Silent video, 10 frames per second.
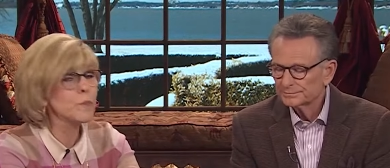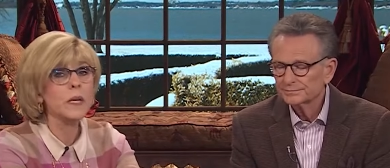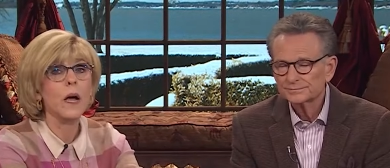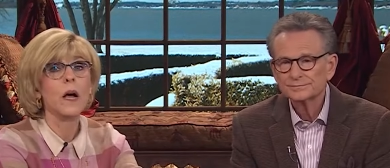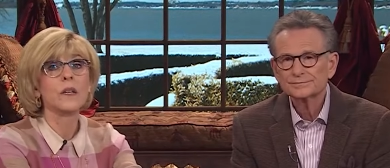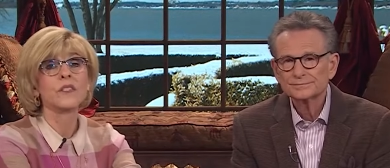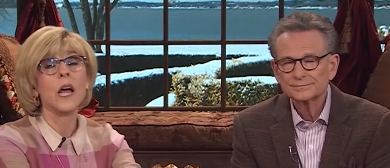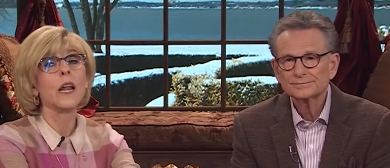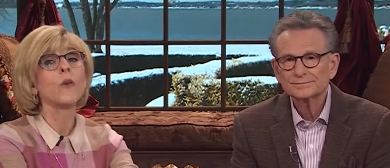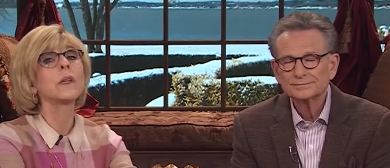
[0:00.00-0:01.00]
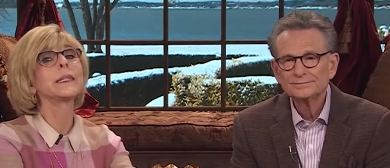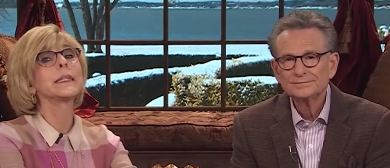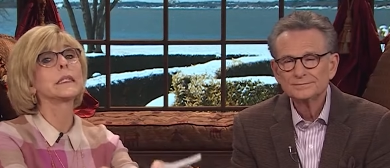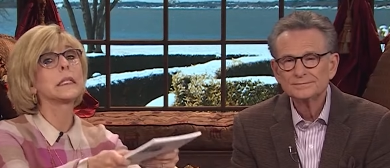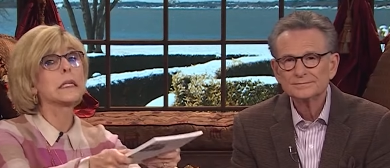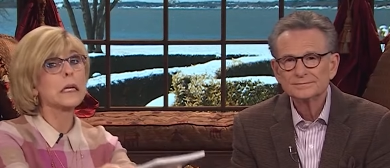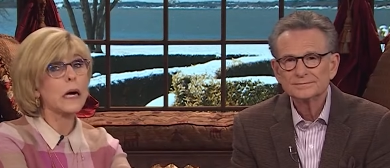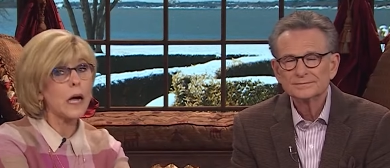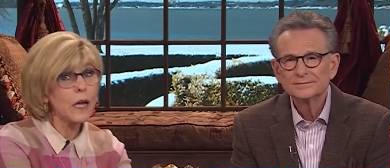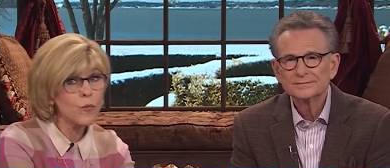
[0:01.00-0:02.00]
Speaker 1: because not only does
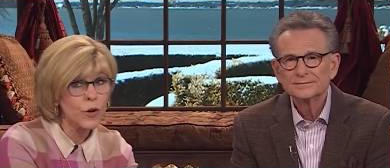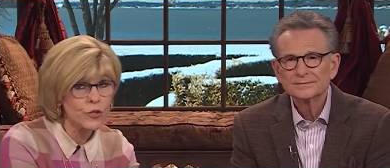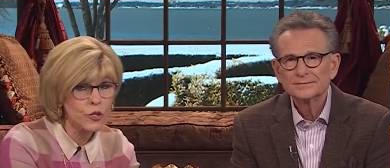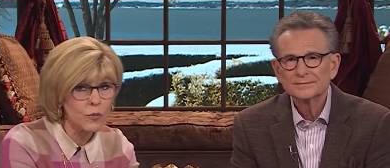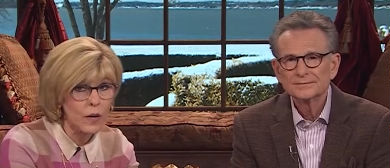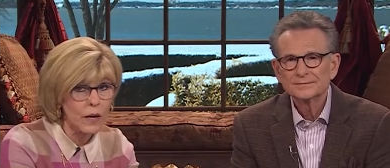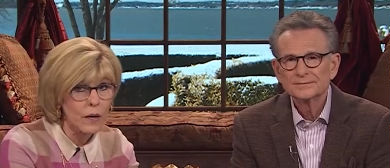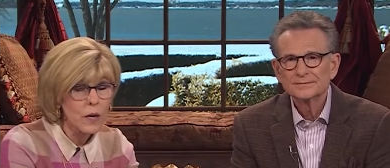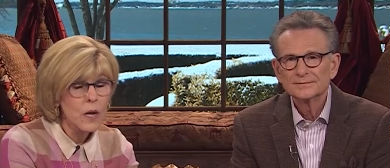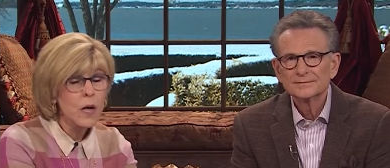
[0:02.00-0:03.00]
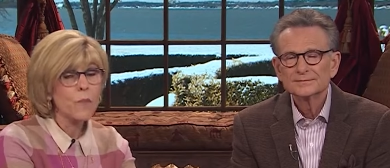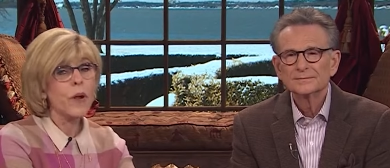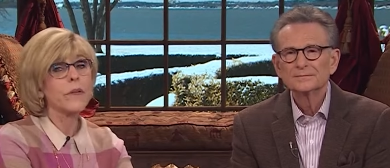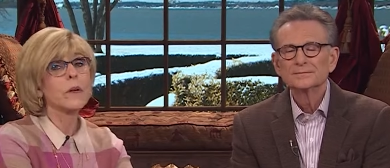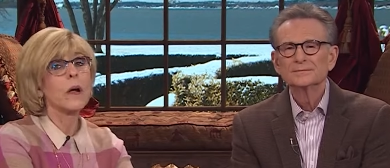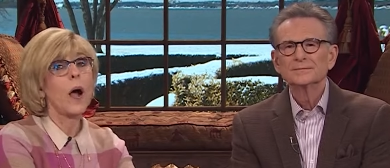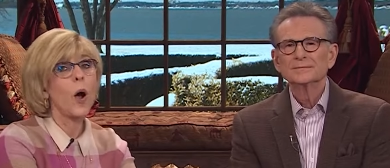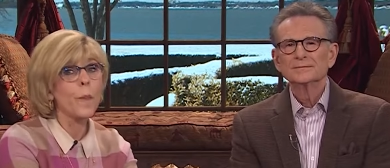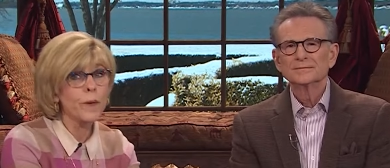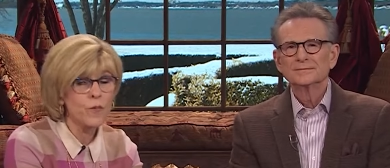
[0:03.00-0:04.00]
God want you well, Brother
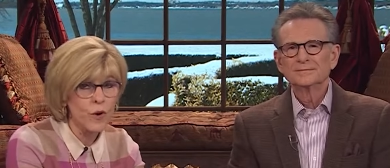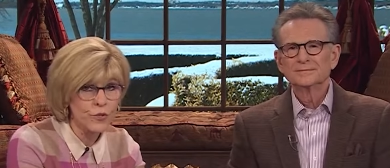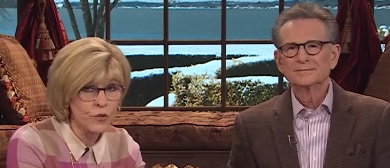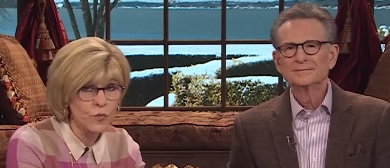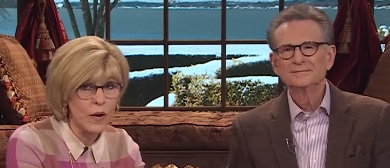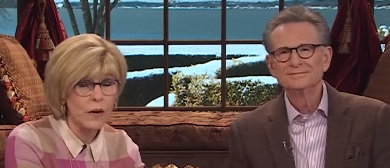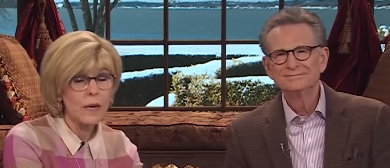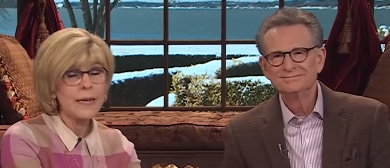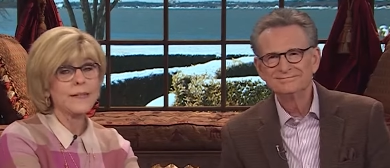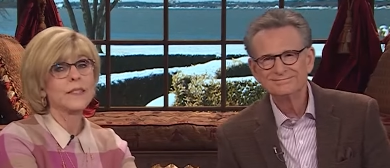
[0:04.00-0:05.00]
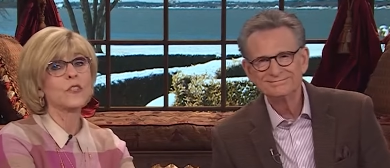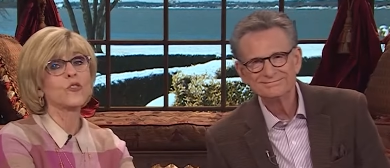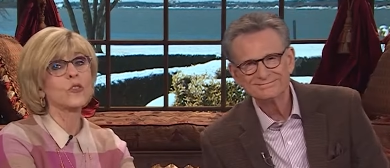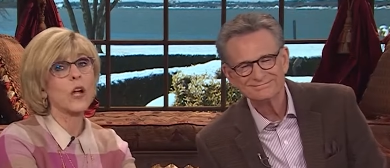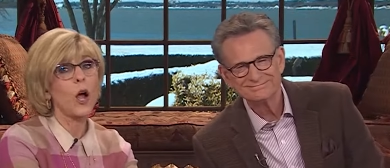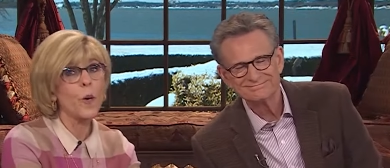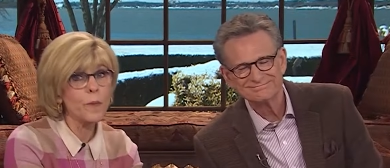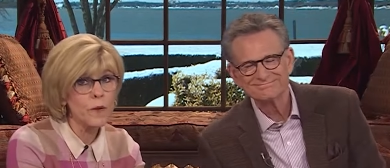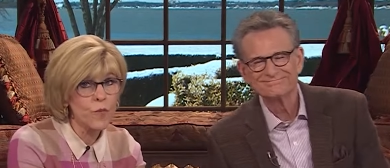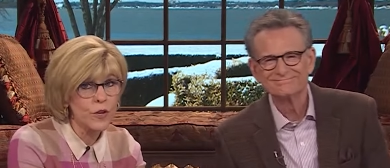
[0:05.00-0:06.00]
Copeland wants you well, Sister
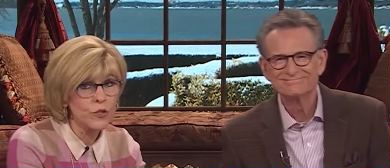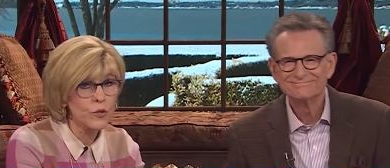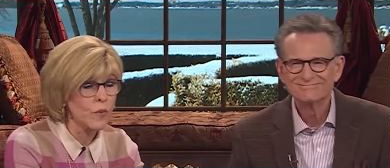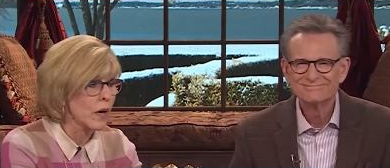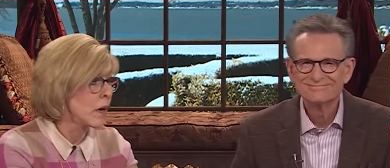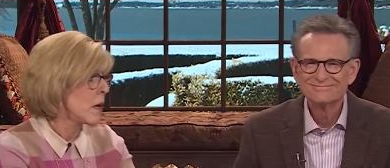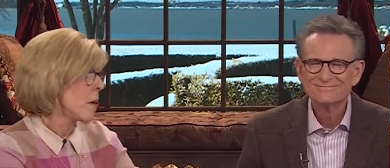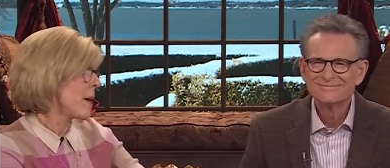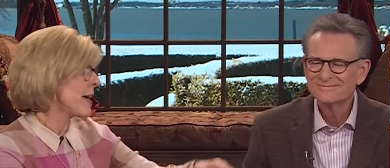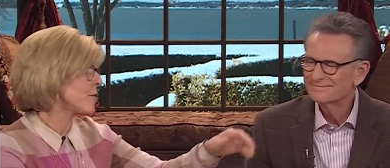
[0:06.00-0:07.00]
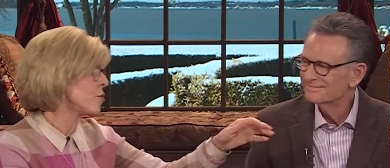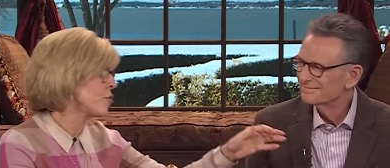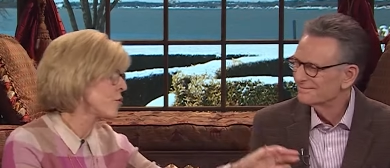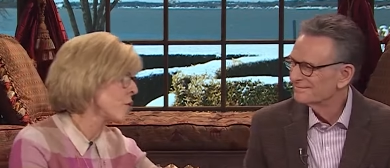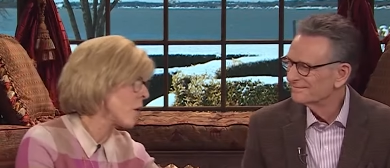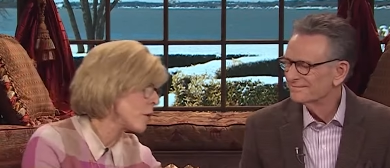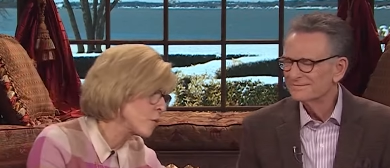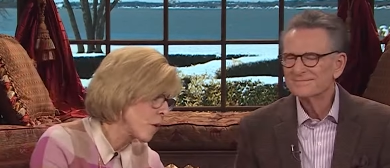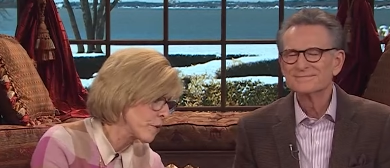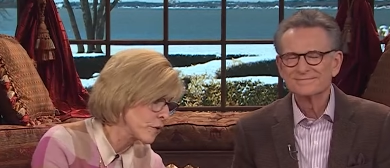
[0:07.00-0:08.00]
Copeland wants you well, Pastor George
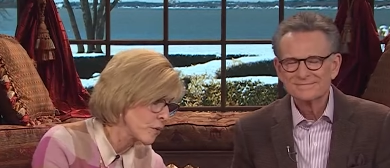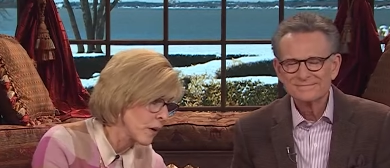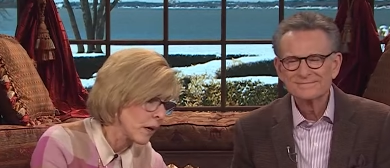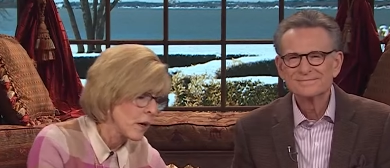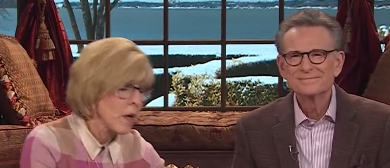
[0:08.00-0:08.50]
wants you well,